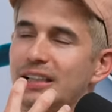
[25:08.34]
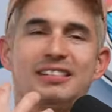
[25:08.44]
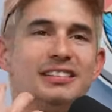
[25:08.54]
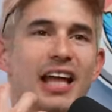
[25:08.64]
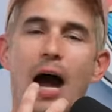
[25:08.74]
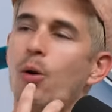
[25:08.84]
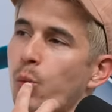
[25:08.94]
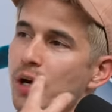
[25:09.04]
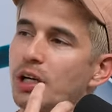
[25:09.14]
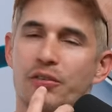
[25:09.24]
it's not
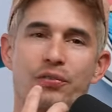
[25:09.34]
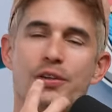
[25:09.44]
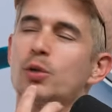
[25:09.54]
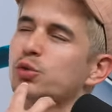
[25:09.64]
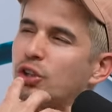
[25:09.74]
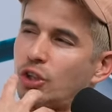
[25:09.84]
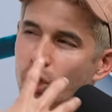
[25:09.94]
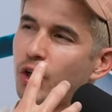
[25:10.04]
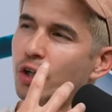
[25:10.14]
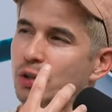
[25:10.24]
weird. It feels
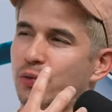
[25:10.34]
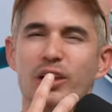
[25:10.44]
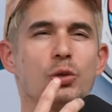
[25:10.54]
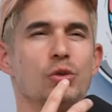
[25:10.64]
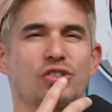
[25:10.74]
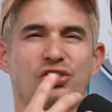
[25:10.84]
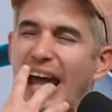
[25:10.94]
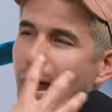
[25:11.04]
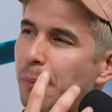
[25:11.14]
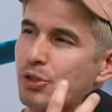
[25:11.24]
good. You feel like you
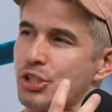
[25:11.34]
established